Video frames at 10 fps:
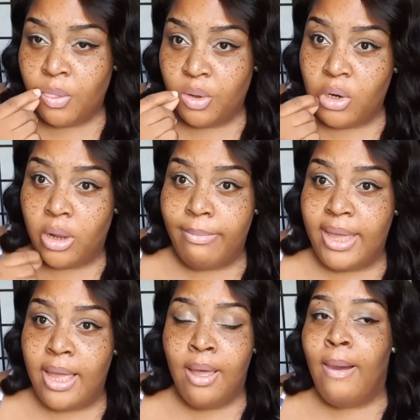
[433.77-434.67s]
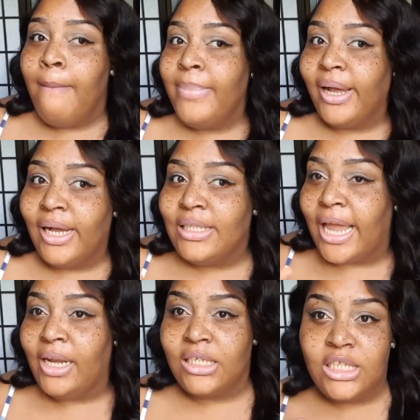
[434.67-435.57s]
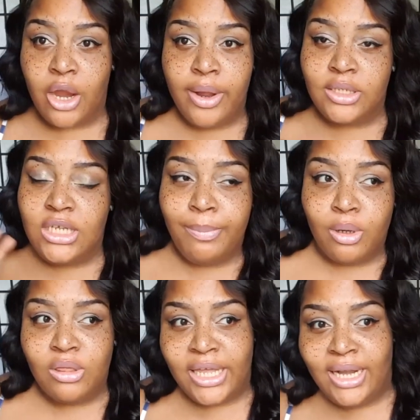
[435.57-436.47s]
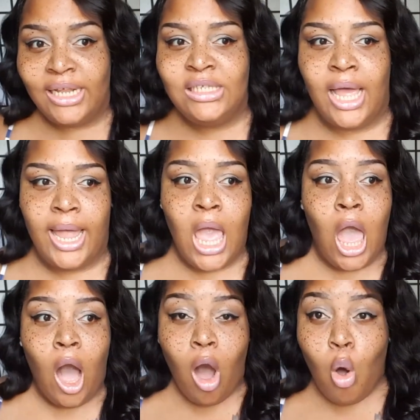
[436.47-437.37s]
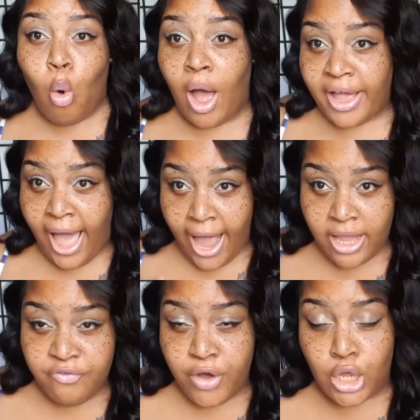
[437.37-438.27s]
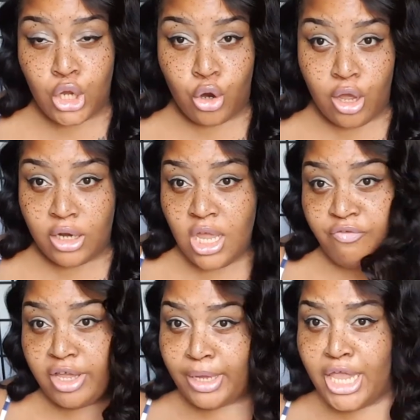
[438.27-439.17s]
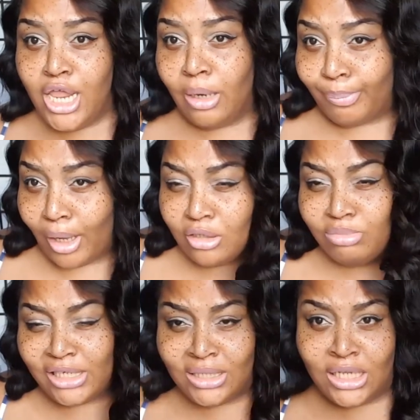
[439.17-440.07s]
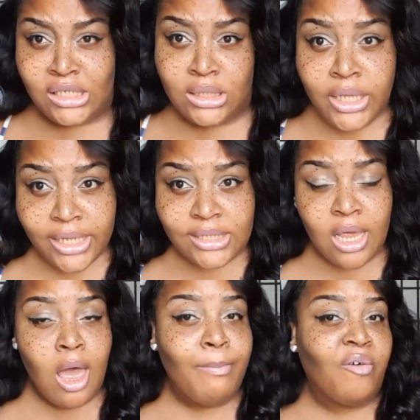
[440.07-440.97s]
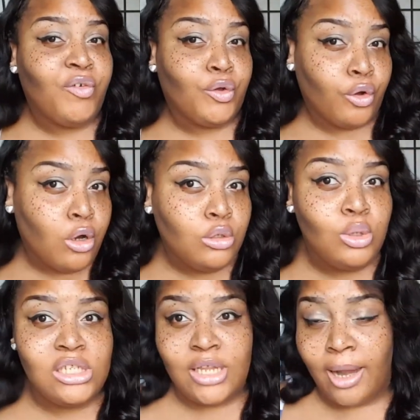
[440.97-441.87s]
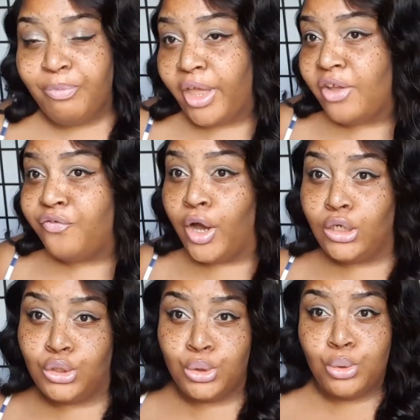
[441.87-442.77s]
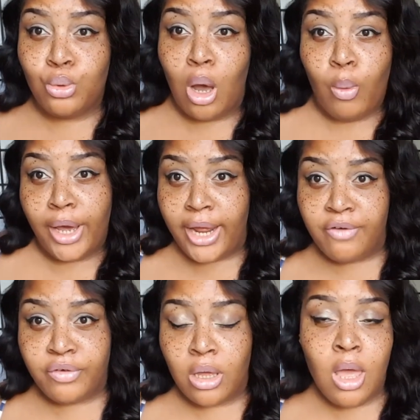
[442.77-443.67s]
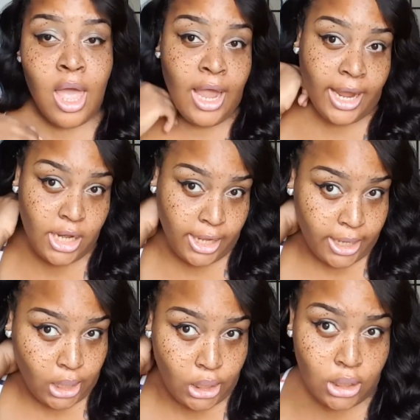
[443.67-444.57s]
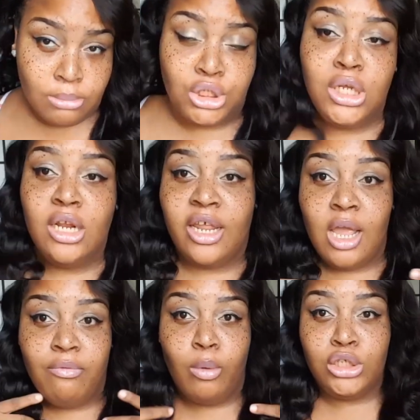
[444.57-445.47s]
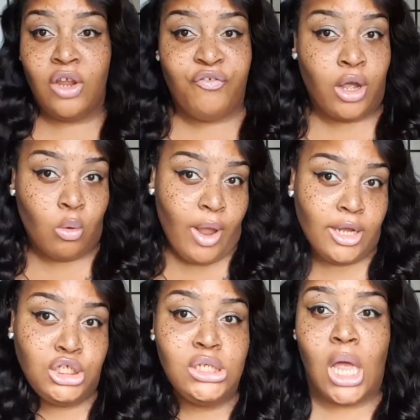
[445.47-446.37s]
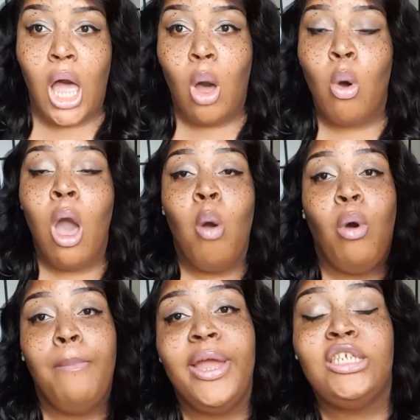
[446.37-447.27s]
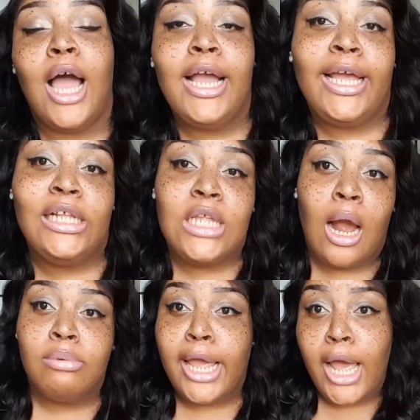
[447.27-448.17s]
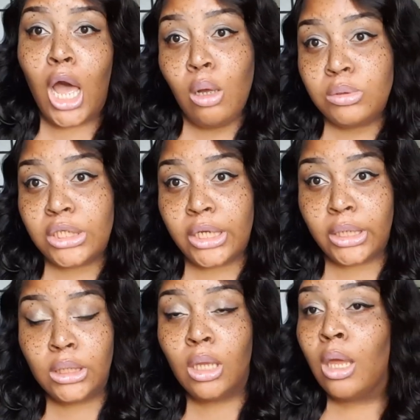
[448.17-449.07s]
You know what I mean? Because like the stereotypical thing they say, oh, a guy can fuck a girl and leave her, he the boss, this and this and this. But if a girl do the same thing, fuck dude or whatever, and then she leave him or she fuck around, she's a hoe. Well, bitch, I guess I'm that hoe then.